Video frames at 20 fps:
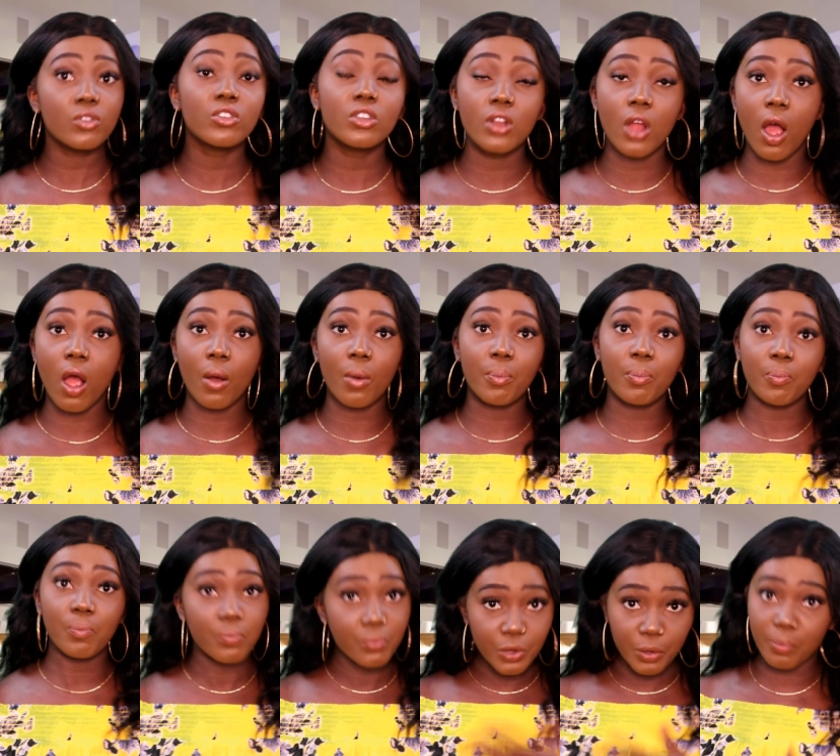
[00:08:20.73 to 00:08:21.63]
you know,
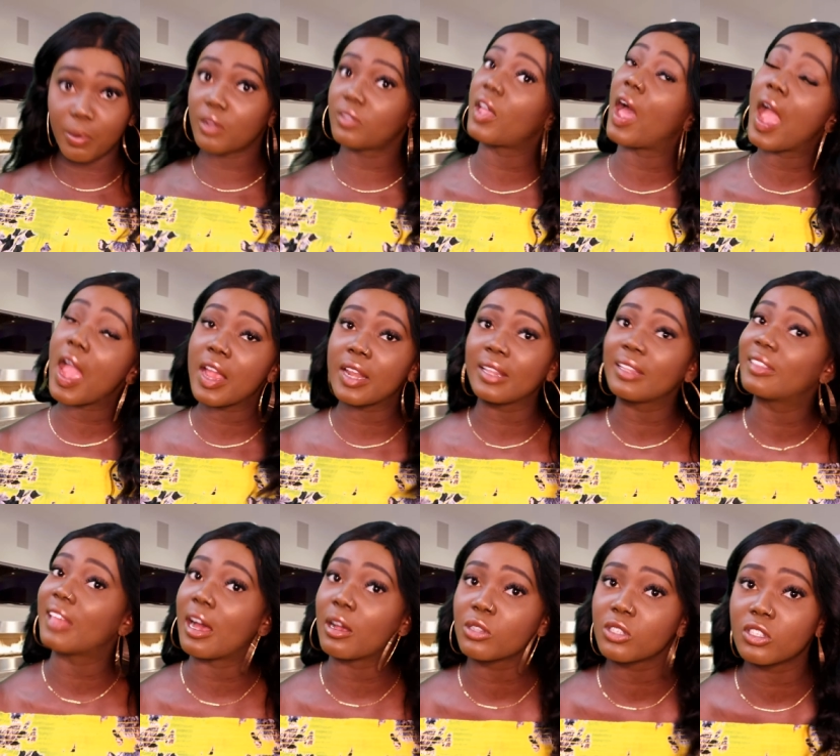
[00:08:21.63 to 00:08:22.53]
you put that
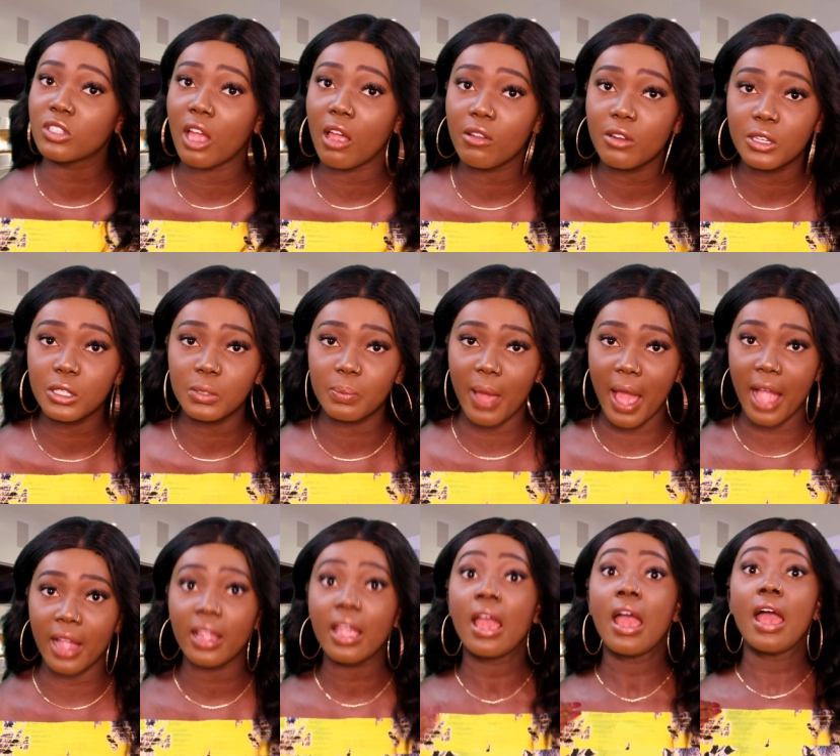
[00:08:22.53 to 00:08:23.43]
eighty thousand dollars
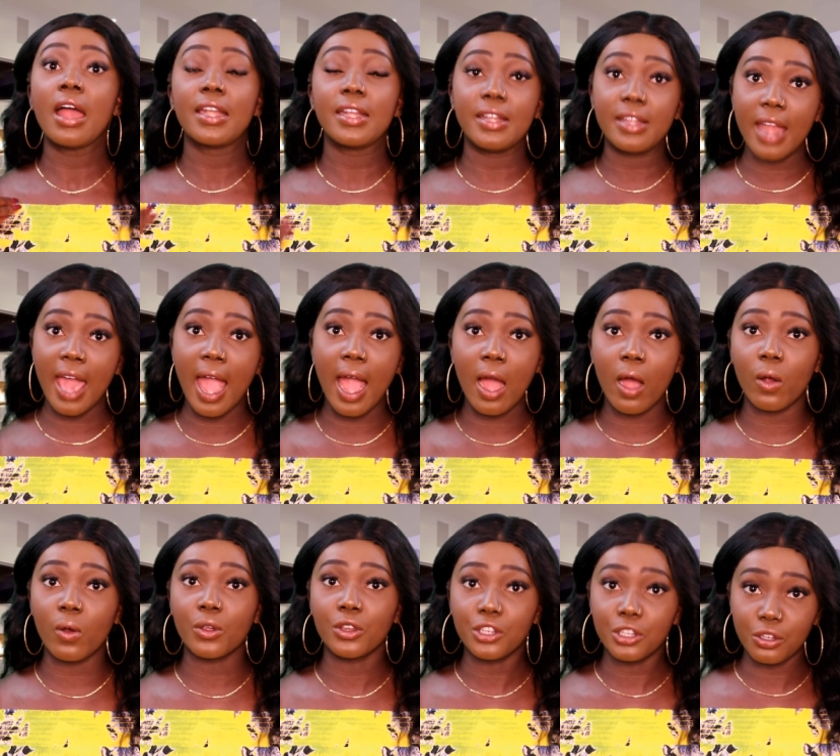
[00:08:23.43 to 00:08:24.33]
back,
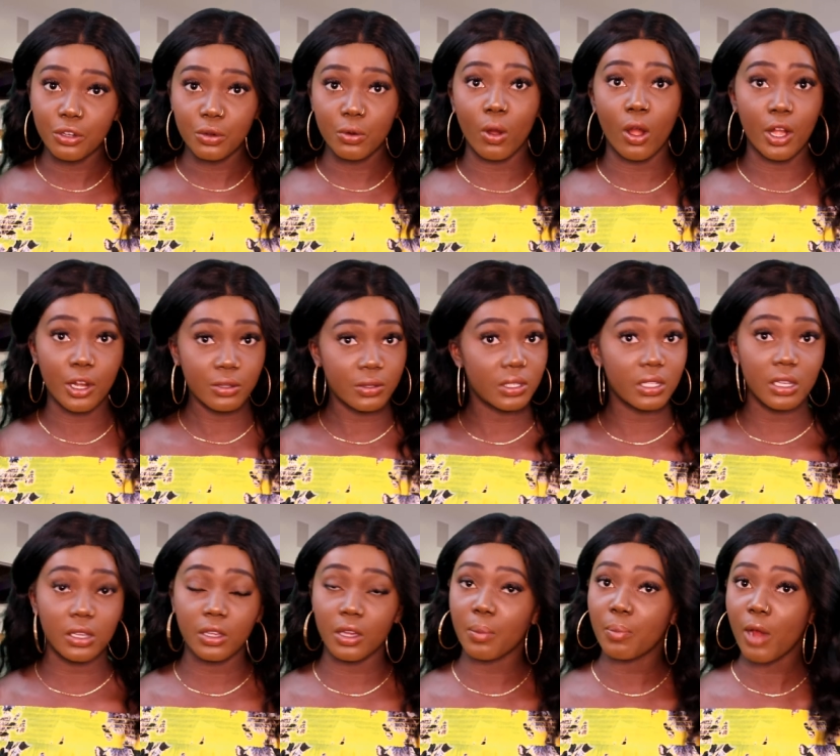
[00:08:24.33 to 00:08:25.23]
now you are
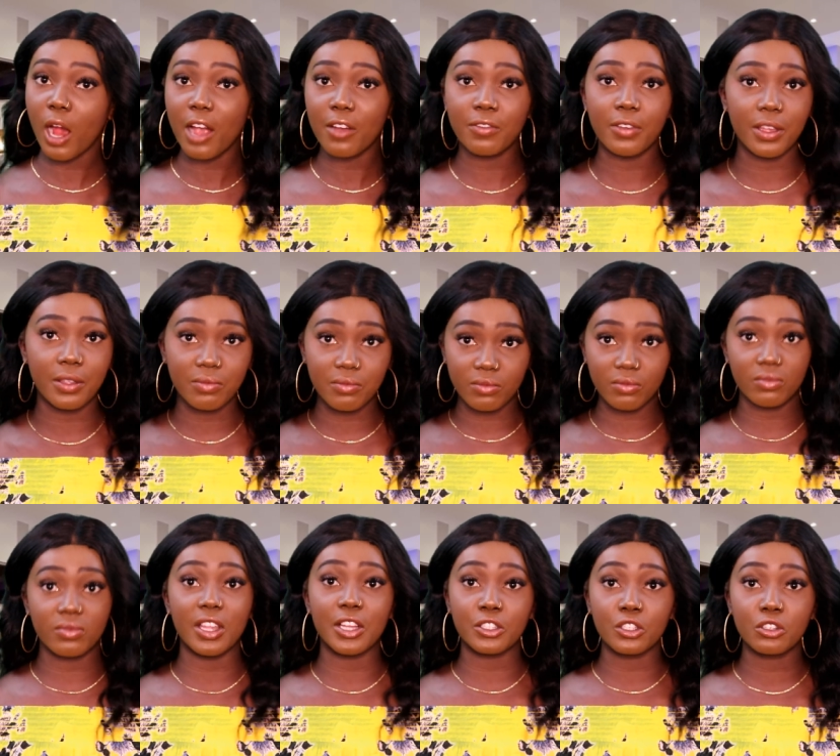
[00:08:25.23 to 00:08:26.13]
seeing a profit.
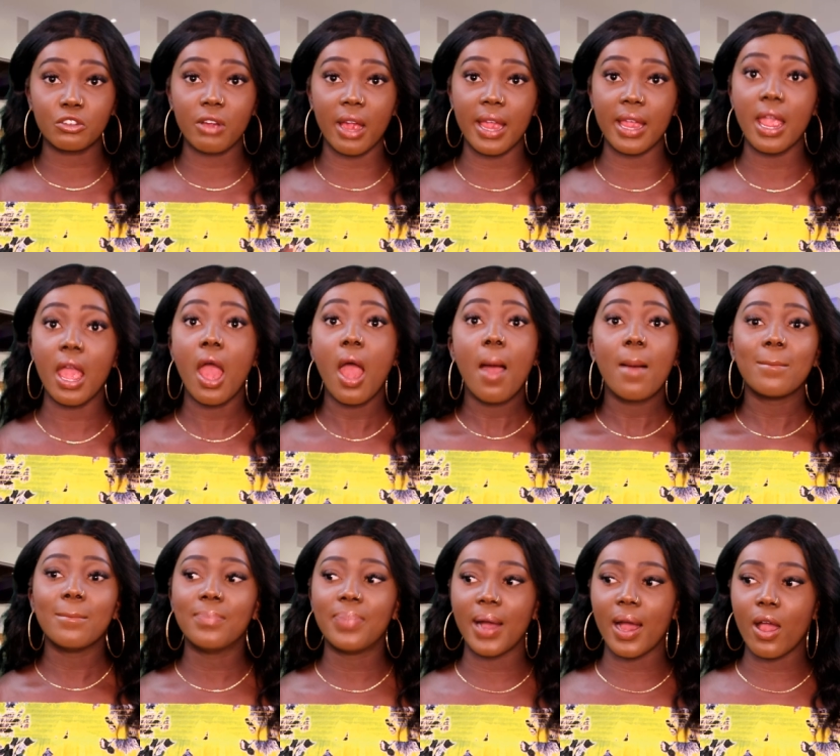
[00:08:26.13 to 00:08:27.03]
That's great.
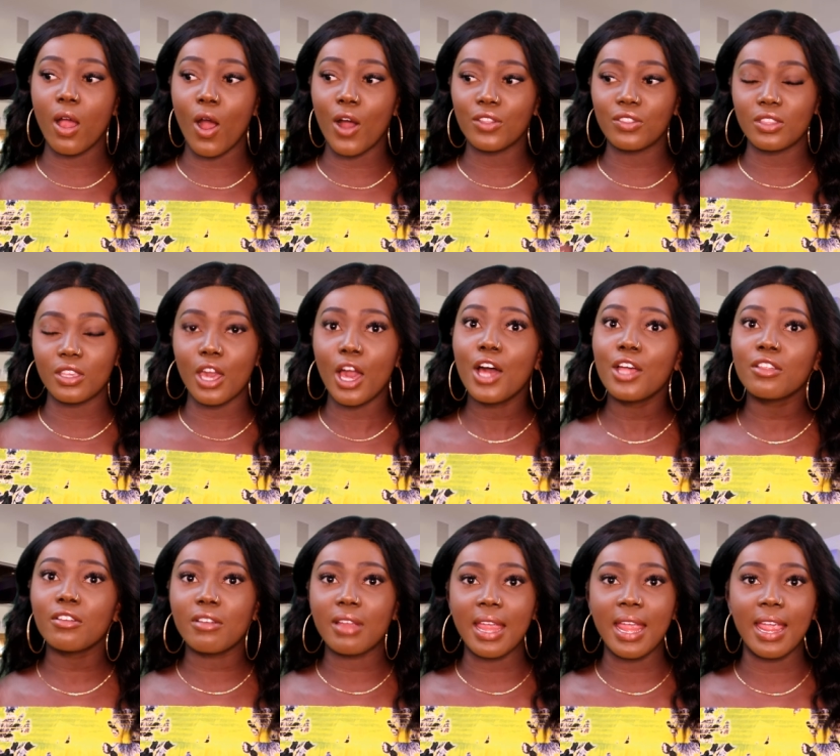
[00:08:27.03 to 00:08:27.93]
But on the
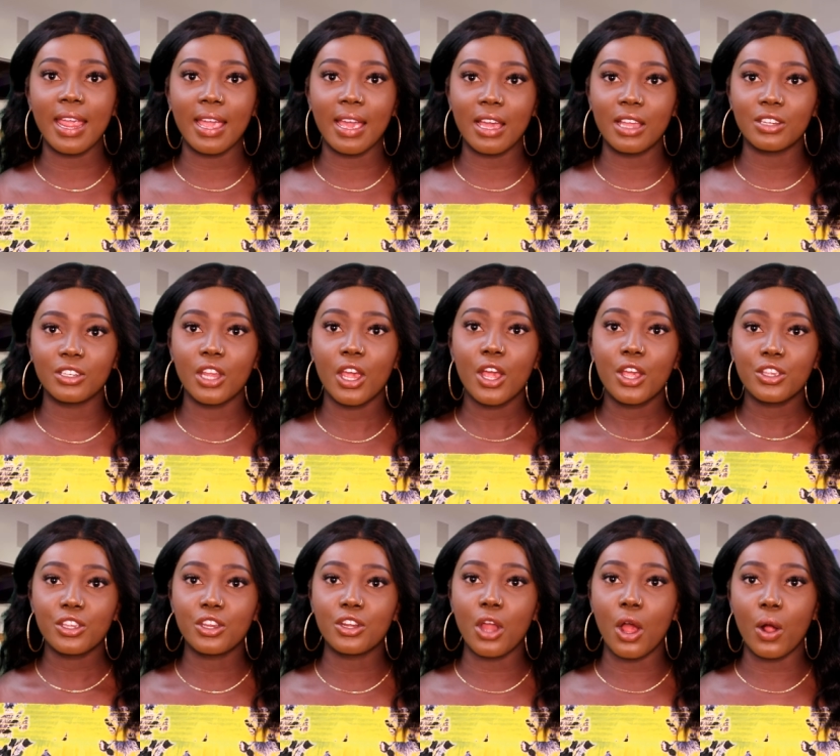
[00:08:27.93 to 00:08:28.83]
other hand,
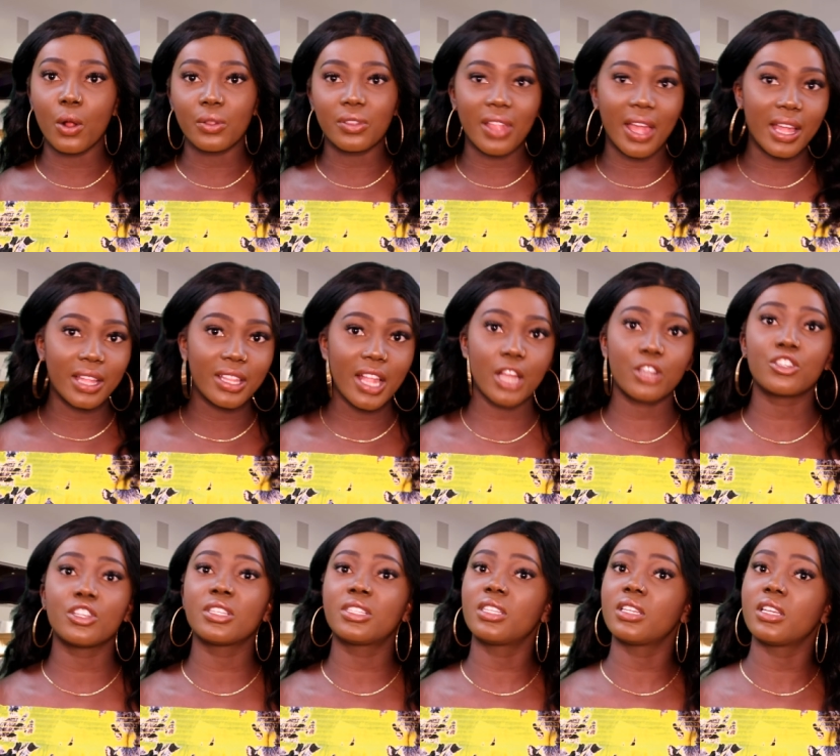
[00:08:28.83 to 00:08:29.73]
you know, the
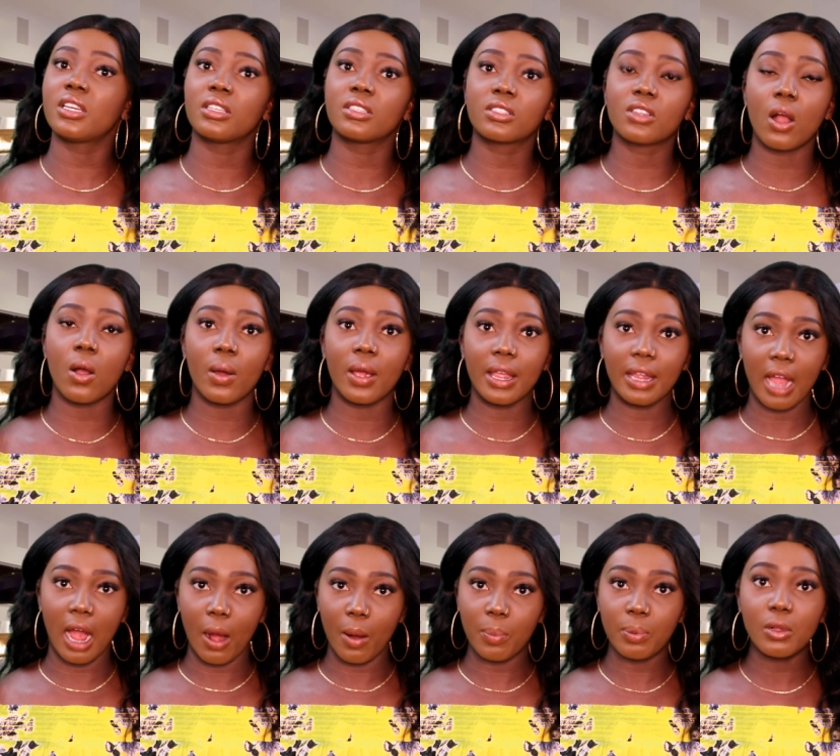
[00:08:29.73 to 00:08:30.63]
electricity is
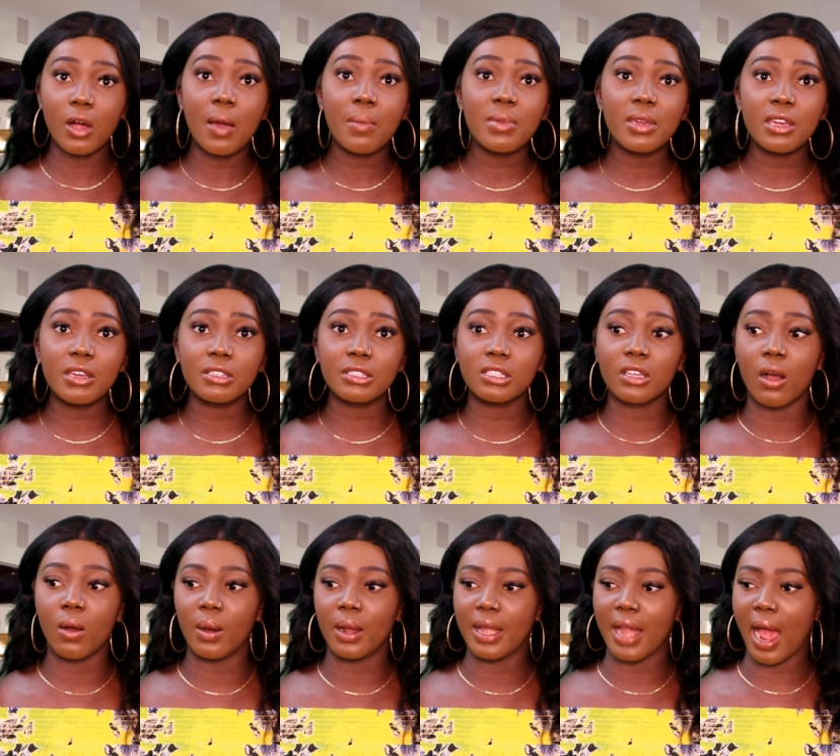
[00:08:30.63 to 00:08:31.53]
going out, plumbing is
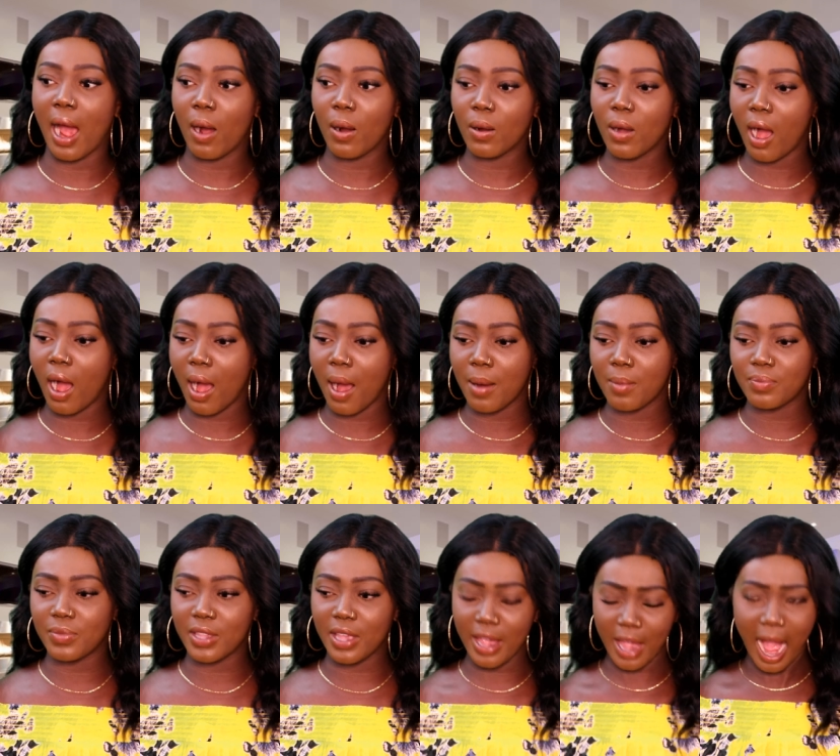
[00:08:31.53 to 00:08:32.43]
going out,
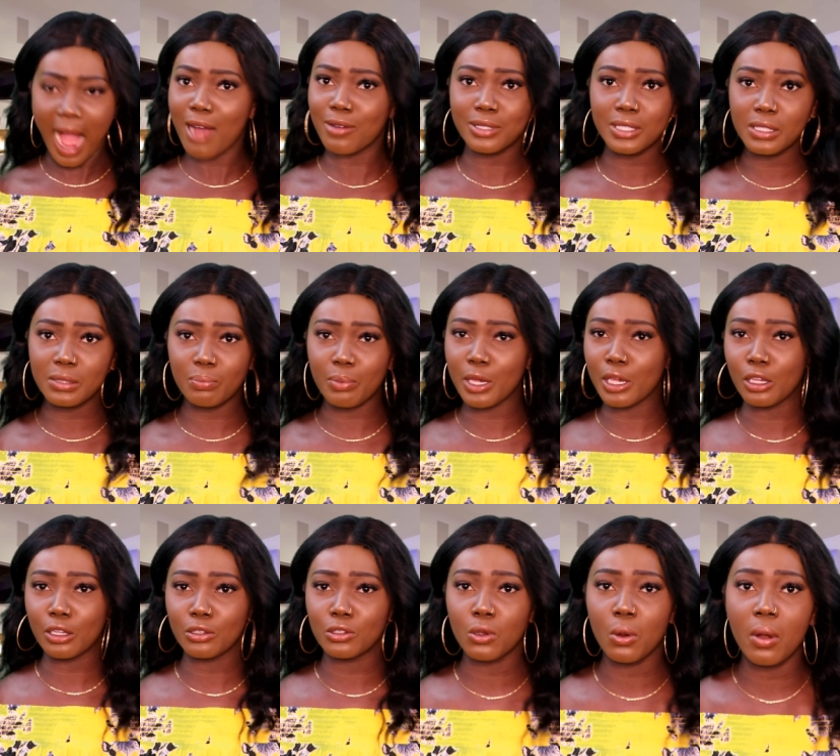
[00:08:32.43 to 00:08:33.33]
um, the house is
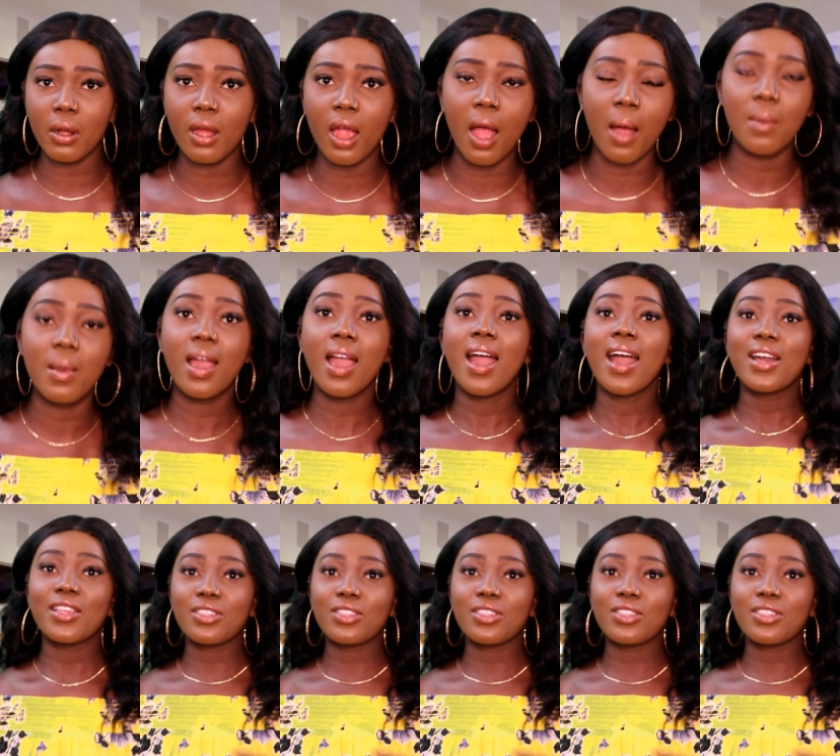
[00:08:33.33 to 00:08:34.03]
being tore up.